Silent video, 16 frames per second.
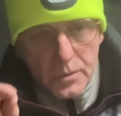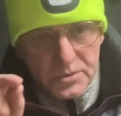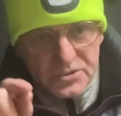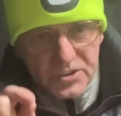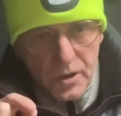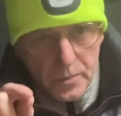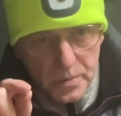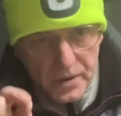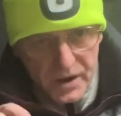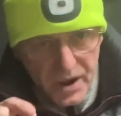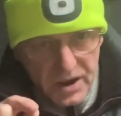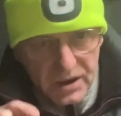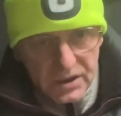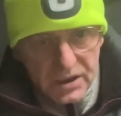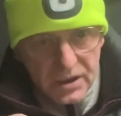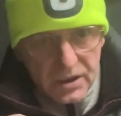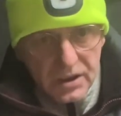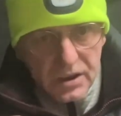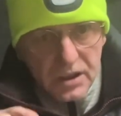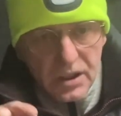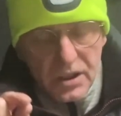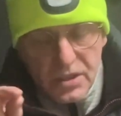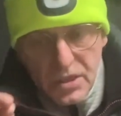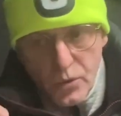was a prank
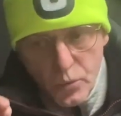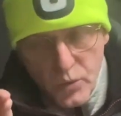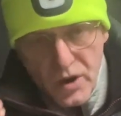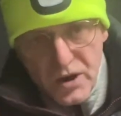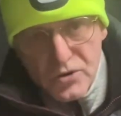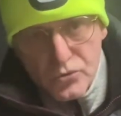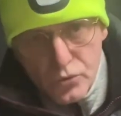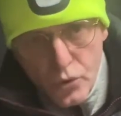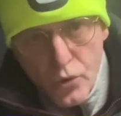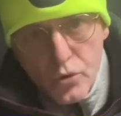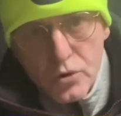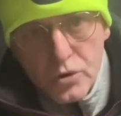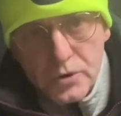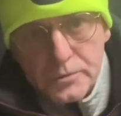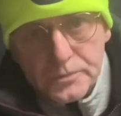that went wrong.